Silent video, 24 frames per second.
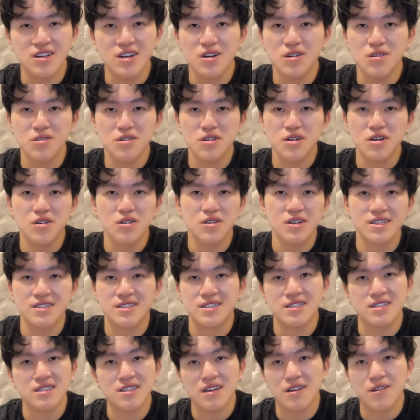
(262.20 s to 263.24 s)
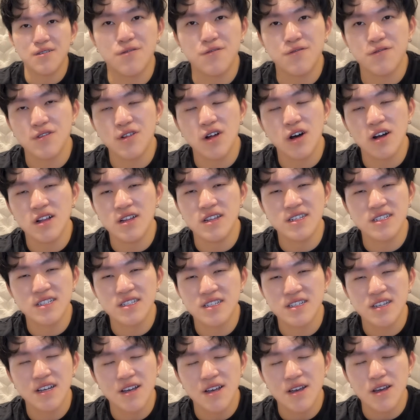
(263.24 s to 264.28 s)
Karuko isn't a flawless